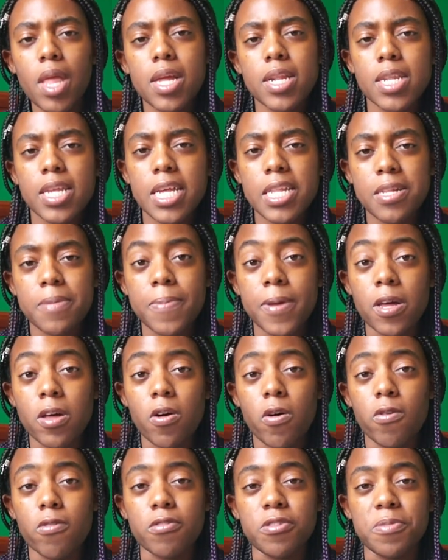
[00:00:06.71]
Tea's a bit
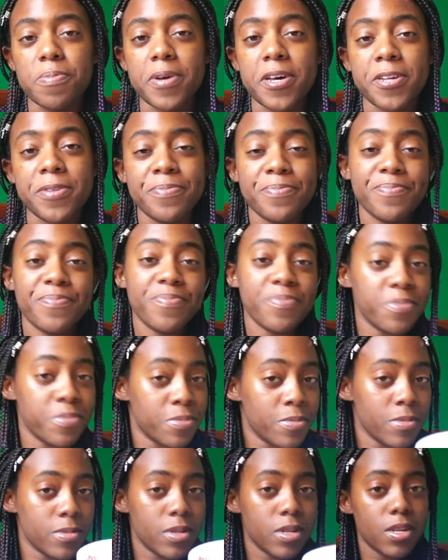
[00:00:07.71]
cold, but
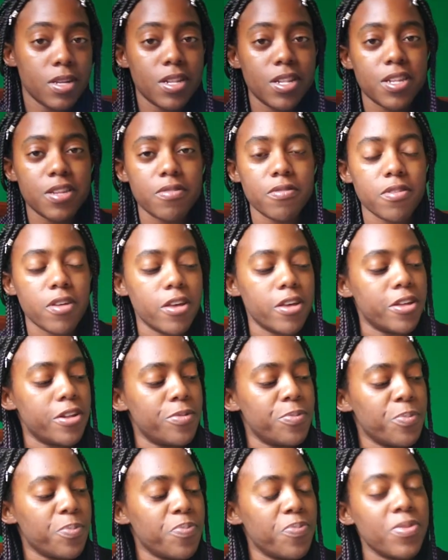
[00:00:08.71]
still good.
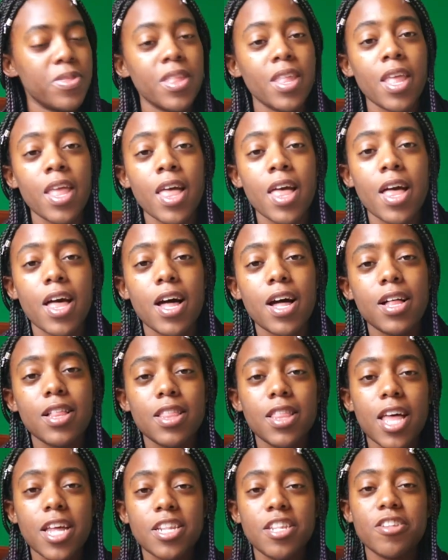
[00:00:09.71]

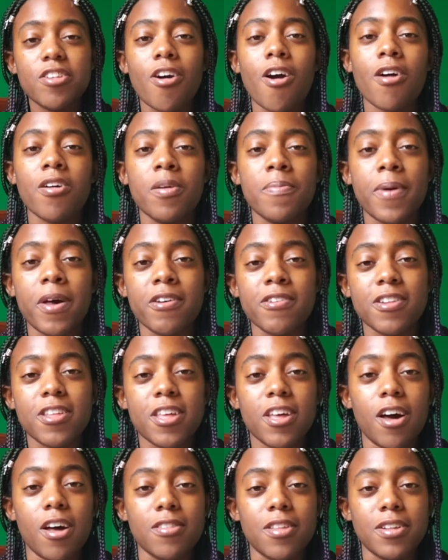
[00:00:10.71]
Let's talk about
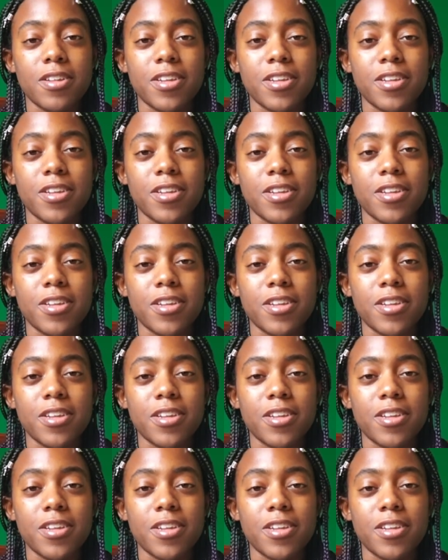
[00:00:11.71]
Teala